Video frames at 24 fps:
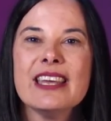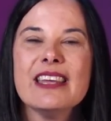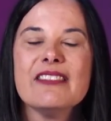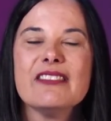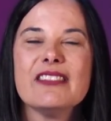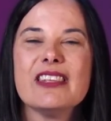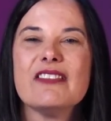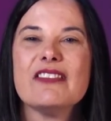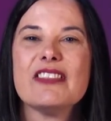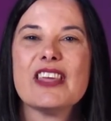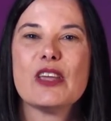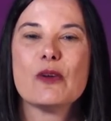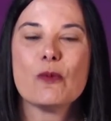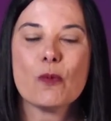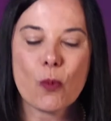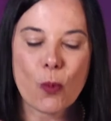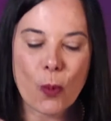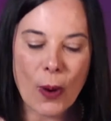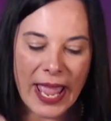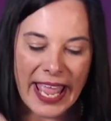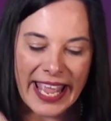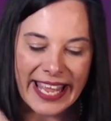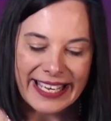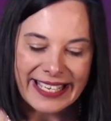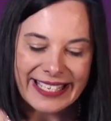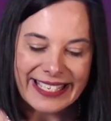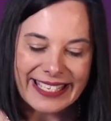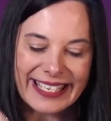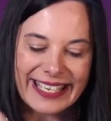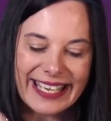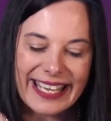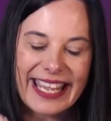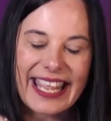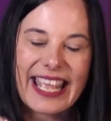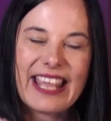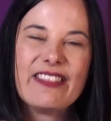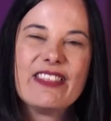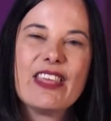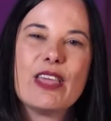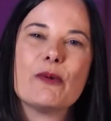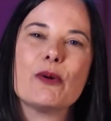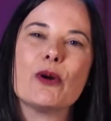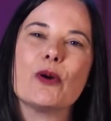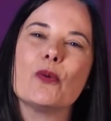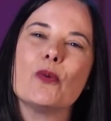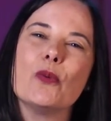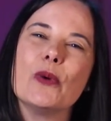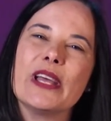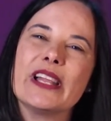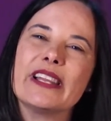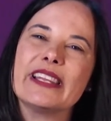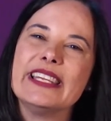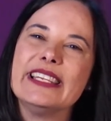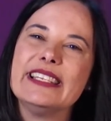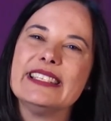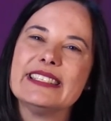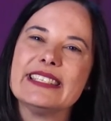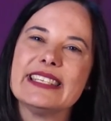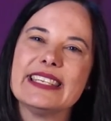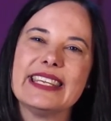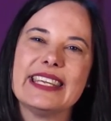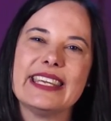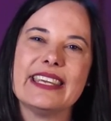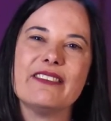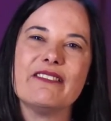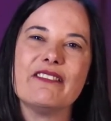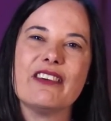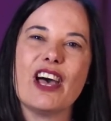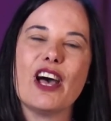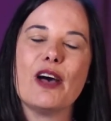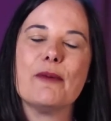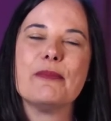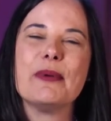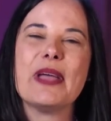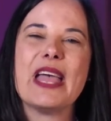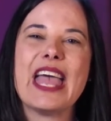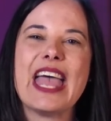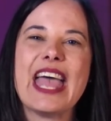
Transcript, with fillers: that they went and they were willing to give up